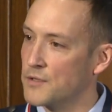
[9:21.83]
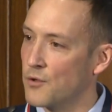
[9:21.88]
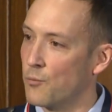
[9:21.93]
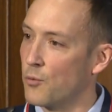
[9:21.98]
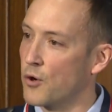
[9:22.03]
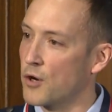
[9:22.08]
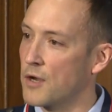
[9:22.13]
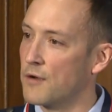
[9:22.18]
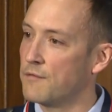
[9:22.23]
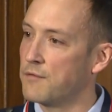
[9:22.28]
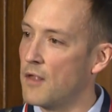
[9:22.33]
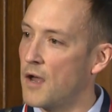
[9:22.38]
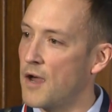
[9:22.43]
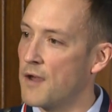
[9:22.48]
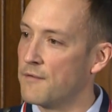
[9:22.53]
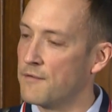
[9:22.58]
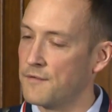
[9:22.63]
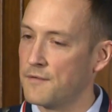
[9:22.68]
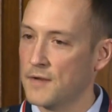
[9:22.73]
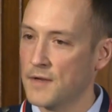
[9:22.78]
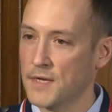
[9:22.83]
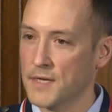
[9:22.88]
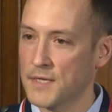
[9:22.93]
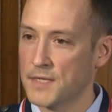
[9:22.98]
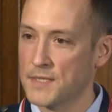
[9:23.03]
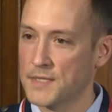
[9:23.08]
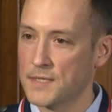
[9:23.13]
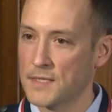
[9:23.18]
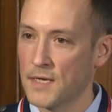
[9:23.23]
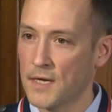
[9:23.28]
The work of life
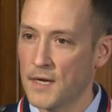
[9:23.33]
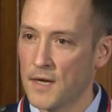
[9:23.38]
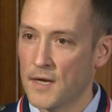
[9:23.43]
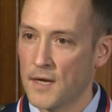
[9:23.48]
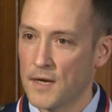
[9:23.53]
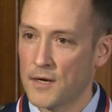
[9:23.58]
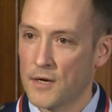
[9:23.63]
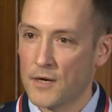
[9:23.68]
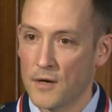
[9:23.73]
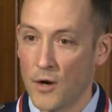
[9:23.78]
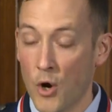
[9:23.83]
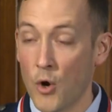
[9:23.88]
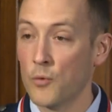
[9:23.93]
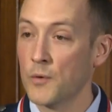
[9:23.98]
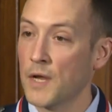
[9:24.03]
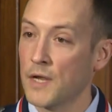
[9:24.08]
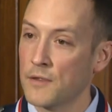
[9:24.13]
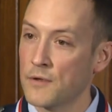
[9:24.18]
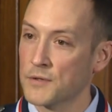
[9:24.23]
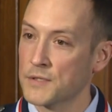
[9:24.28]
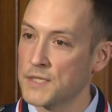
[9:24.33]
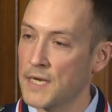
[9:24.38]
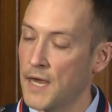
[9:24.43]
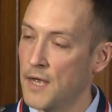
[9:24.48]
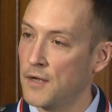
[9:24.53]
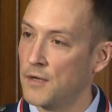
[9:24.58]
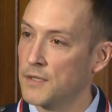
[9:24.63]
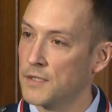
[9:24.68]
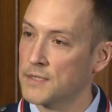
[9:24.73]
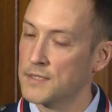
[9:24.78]
is honing those
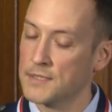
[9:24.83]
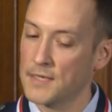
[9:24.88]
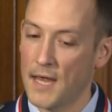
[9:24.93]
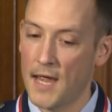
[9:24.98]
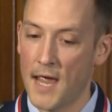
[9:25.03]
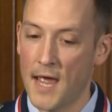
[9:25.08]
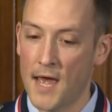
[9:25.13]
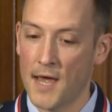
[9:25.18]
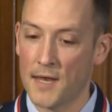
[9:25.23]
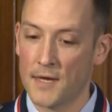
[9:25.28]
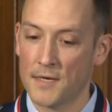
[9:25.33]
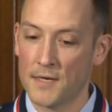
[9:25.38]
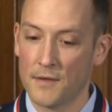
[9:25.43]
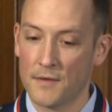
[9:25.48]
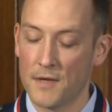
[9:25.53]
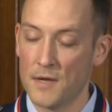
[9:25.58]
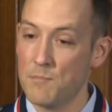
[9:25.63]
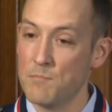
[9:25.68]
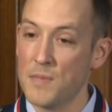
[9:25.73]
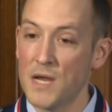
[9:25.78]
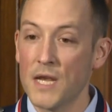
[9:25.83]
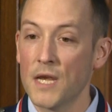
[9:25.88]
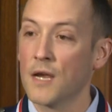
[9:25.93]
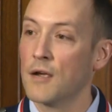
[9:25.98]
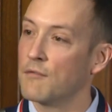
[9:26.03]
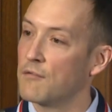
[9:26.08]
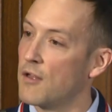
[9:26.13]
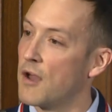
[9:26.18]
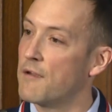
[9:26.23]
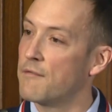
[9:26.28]
talents, and the meaning
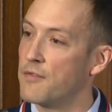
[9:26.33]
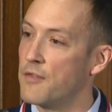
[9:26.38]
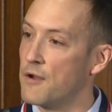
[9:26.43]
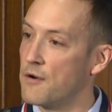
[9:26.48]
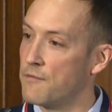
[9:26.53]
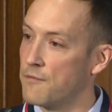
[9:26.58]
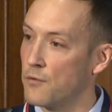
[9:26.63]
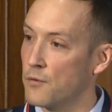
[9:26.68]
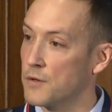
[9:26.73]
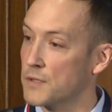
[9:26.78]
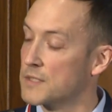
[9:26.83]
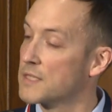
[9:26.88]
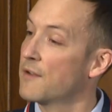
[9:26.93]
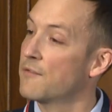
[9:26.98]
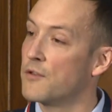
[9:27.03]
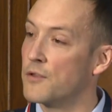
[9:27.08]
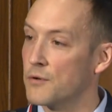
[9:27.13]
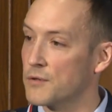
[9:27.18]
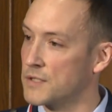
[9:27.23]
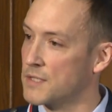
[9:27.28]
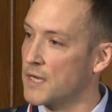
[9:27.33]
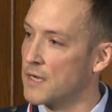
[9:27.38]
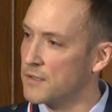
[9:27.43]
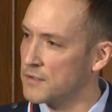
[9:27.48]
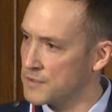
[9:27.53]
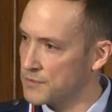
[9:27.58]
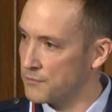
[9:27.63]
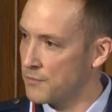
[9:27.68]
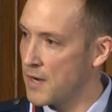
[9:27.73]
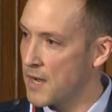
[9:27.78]
of life, therefore, is giving those
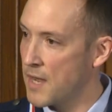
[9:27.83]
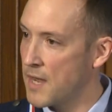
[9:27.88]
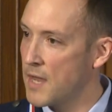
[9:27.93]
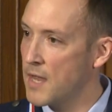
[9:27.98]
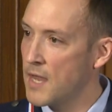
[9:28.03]
talents away.